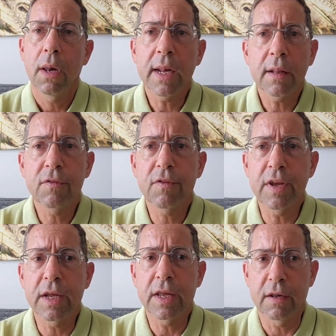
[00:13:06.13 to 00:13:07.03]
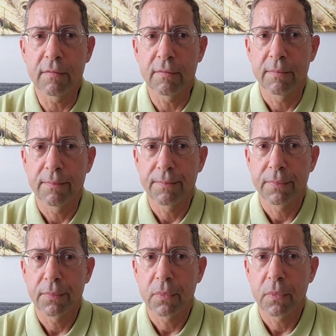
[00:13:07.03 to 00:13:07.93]
Let it sink in.
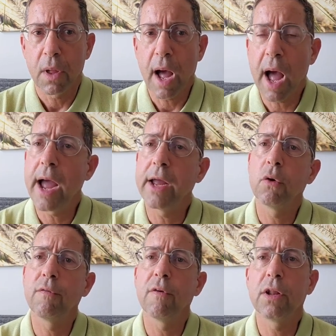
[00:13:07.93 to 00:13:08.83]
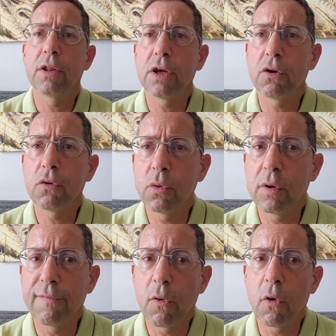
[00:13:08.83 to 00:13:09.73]
I, who volunteered
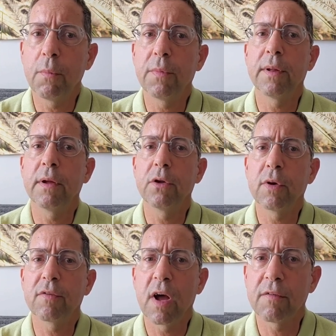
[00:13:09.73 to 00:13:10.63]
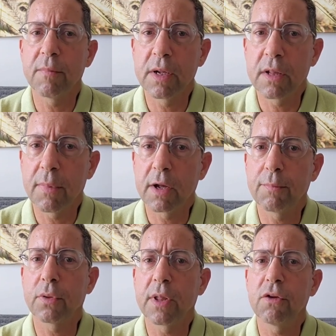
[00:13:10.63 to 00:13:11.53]
to inform the US government
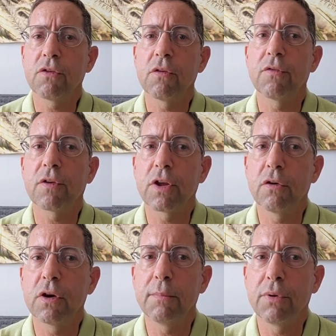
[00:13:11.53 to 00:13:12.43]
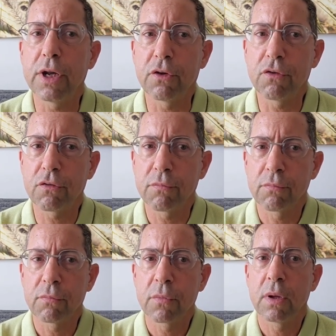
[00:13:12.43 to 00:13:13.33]
about potential security breach
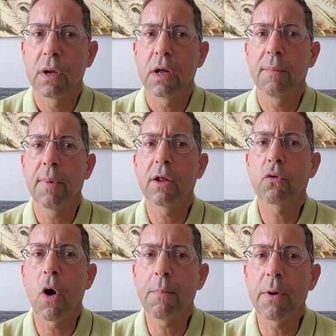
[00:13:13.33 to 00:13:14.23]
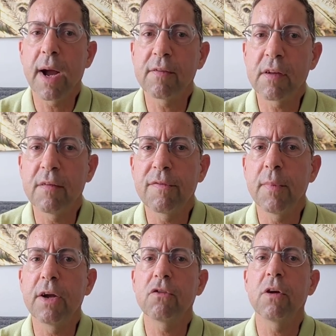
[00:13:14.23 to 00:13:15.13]
and about compromising
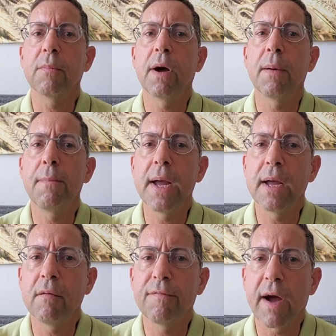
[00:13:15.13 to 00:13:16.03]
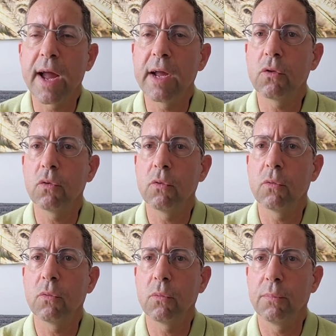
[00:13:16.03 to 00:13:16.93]
information about a man vying
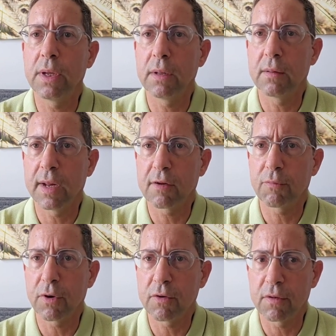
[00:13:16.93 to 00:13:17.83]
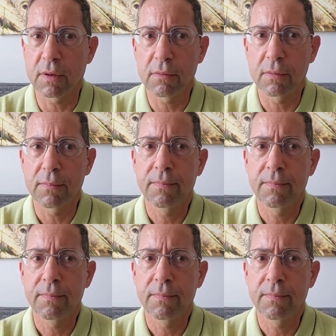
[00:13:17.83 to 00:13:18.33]
to be the next president,